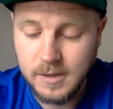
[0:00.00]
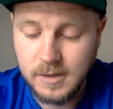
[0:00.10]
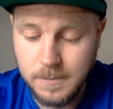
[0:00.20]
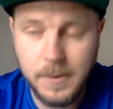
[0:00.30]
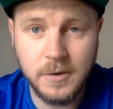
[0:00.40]

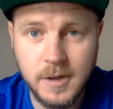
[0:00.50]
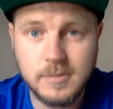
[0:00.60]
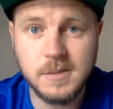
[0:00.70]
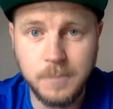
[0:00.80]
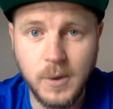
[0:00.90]
You're building up
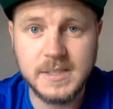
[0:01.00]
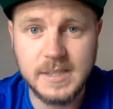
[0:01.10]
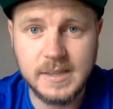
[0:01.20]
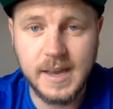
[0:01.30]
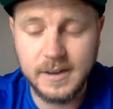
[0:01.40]
some points
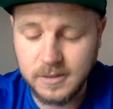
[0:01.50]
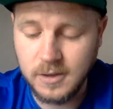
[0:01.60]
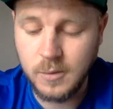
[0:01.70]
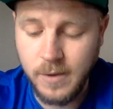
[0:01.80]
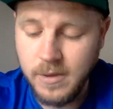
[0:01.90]
in the end. I don't
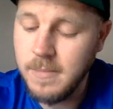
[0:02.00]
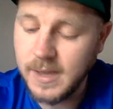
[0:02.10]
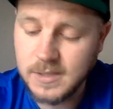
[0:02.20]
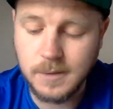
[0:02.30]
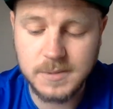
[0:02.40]
know whether you
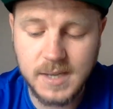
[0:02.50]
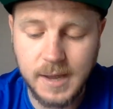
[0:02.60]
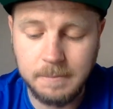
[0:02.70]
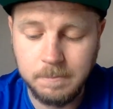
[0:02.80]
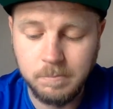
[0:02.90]
make top
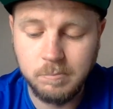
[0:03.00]
10,